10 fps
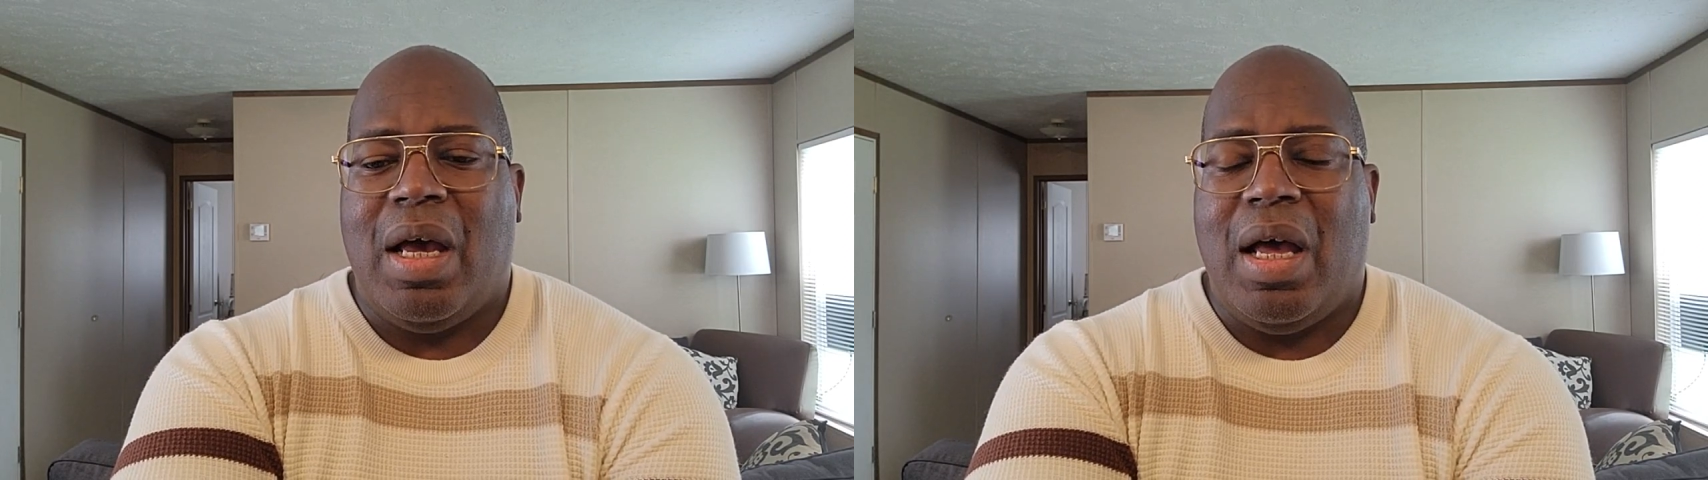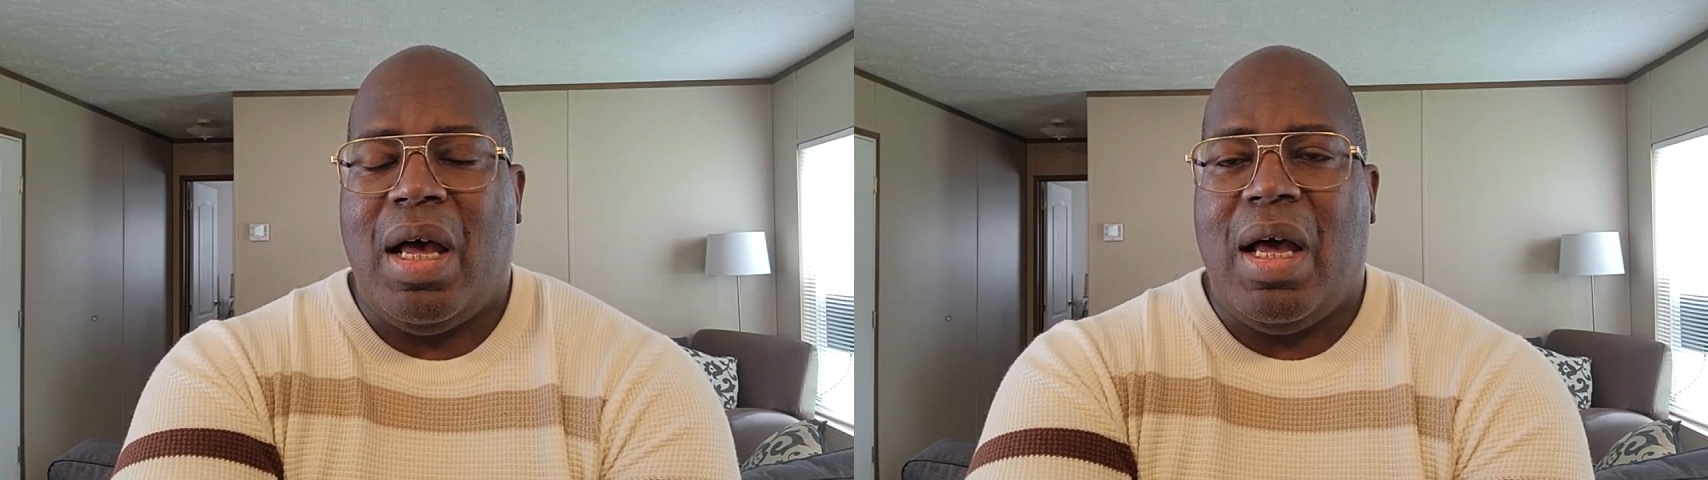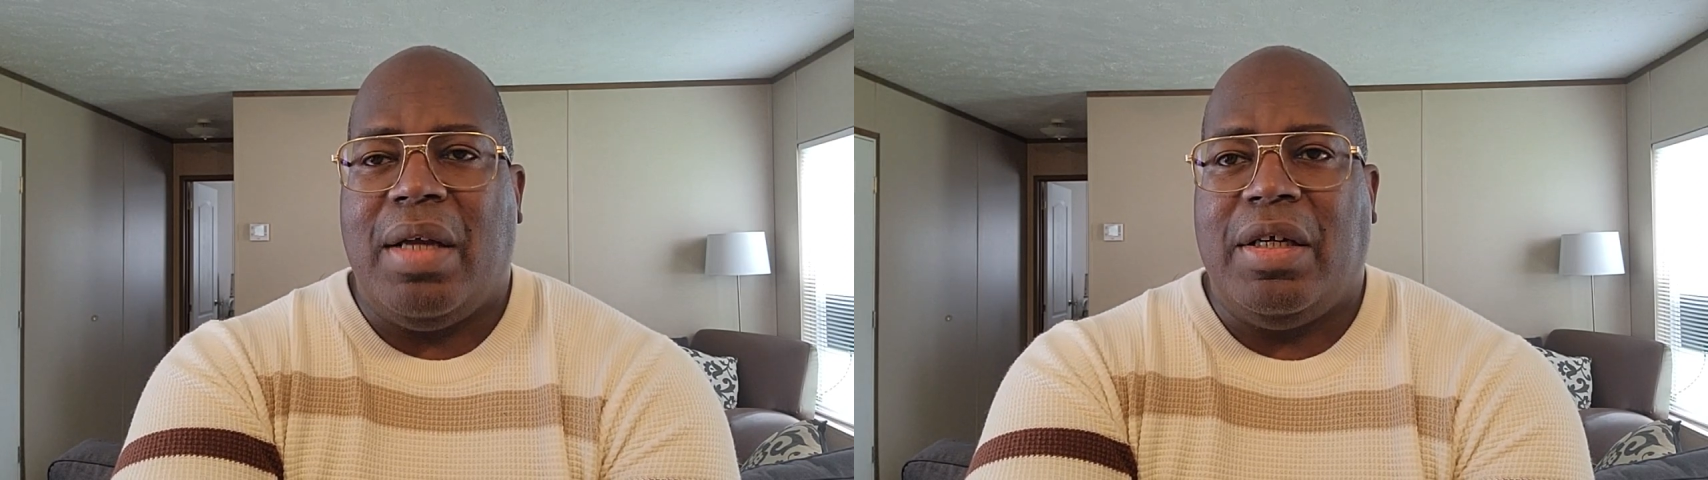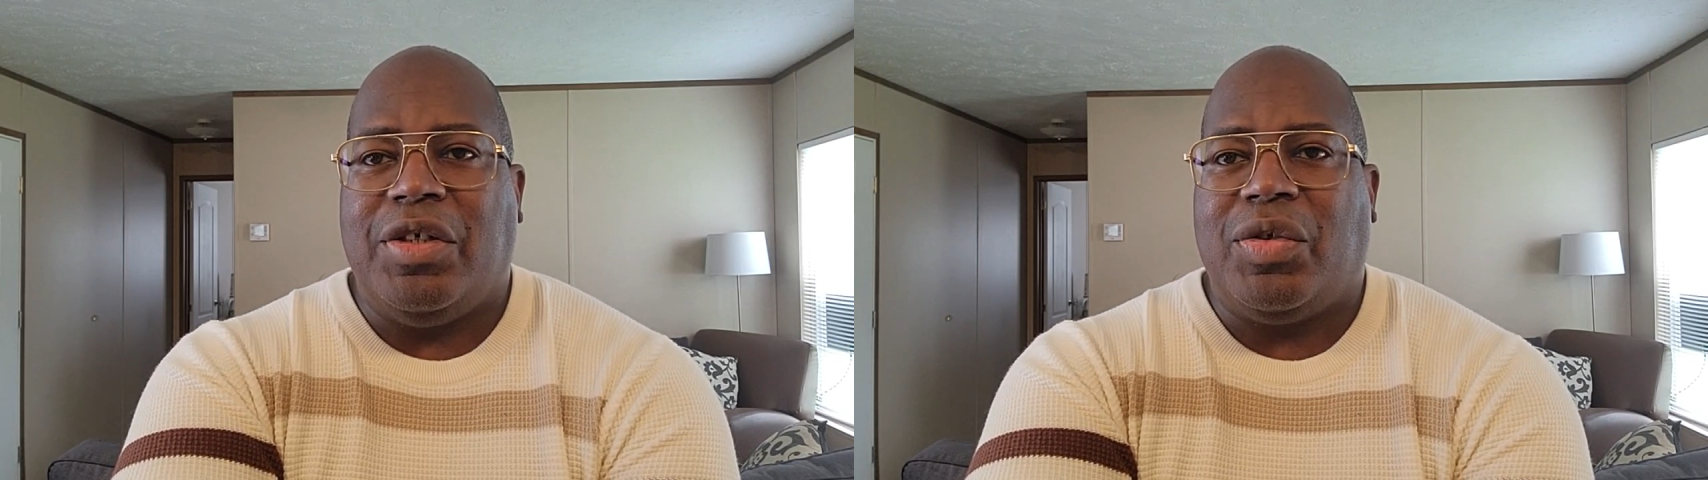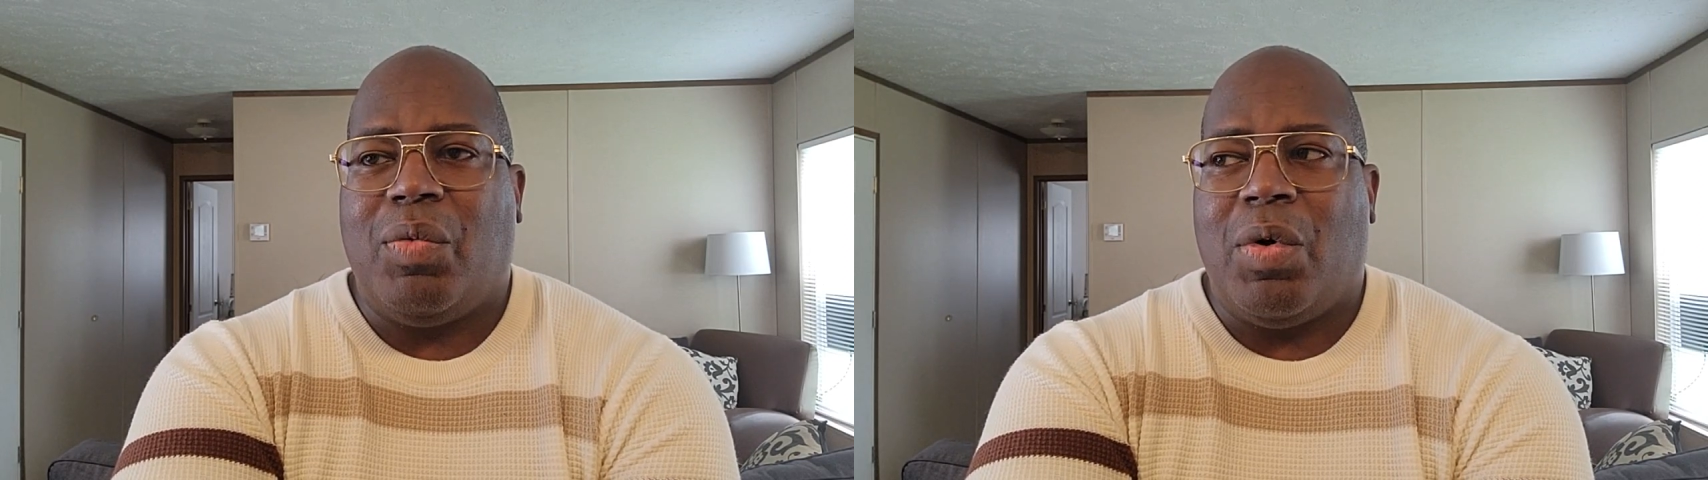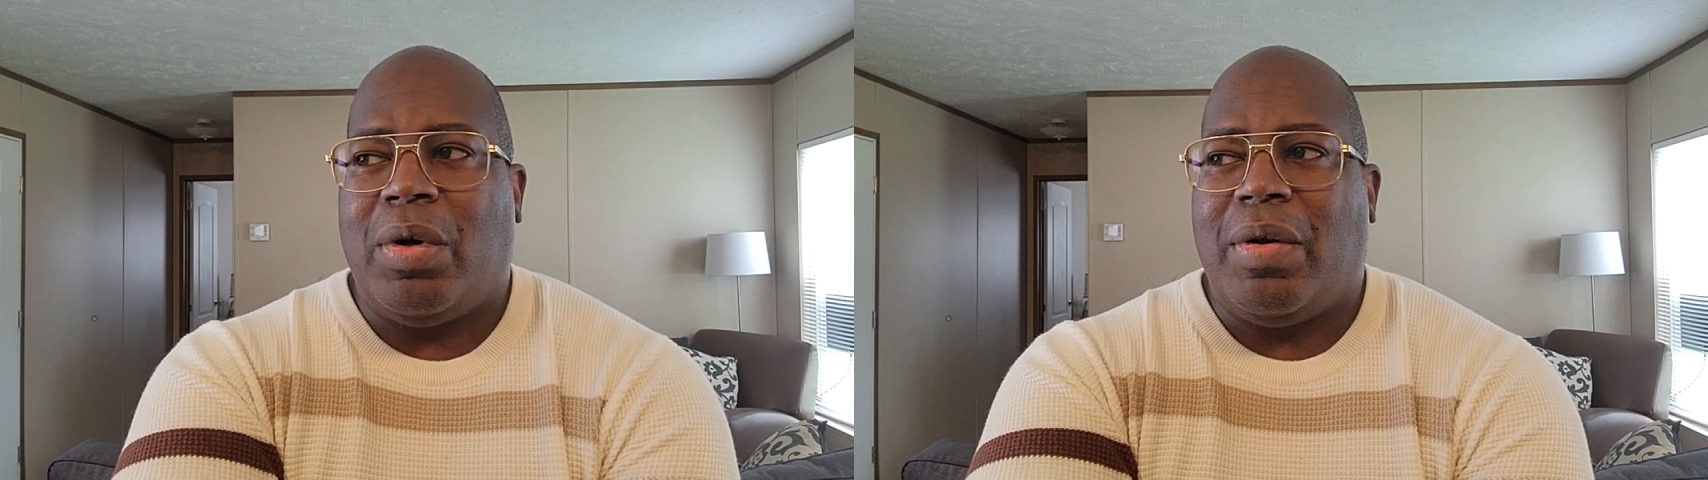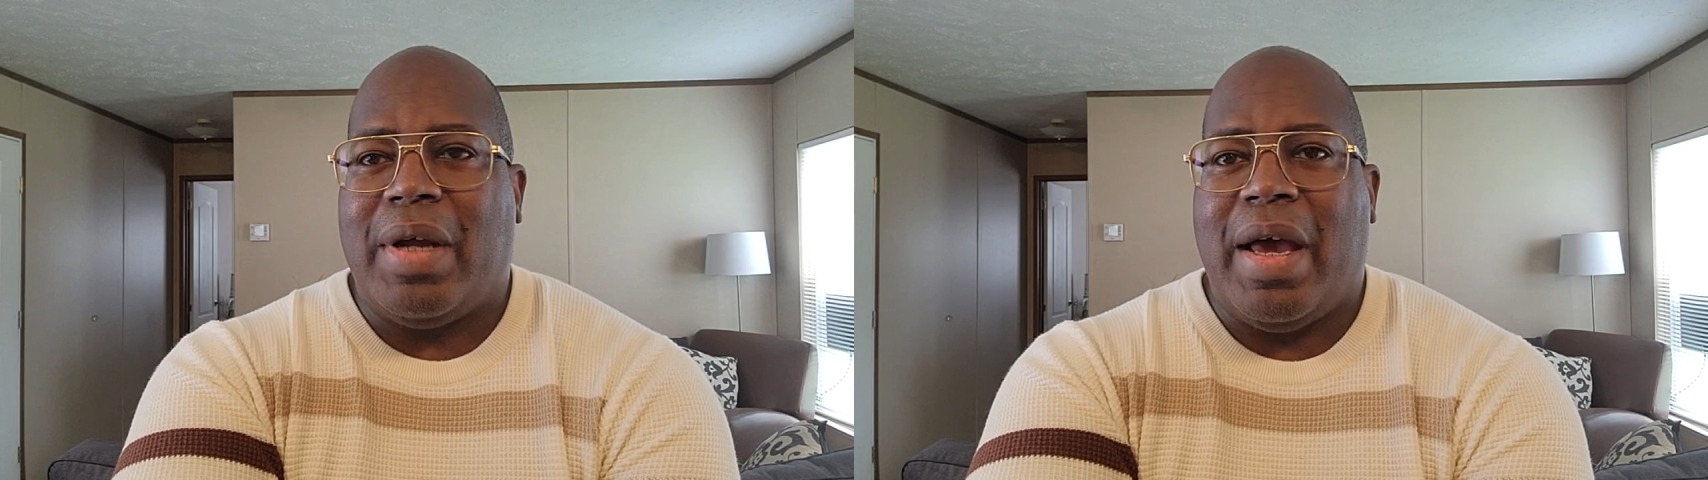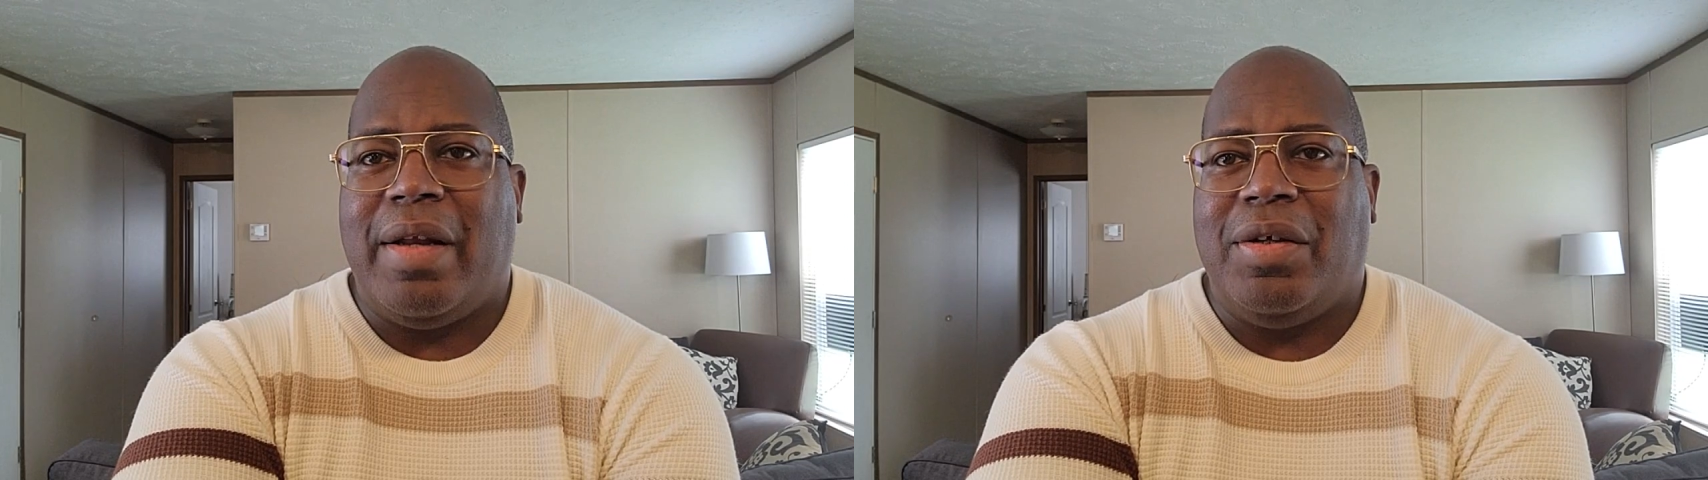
uh, needs to work on that.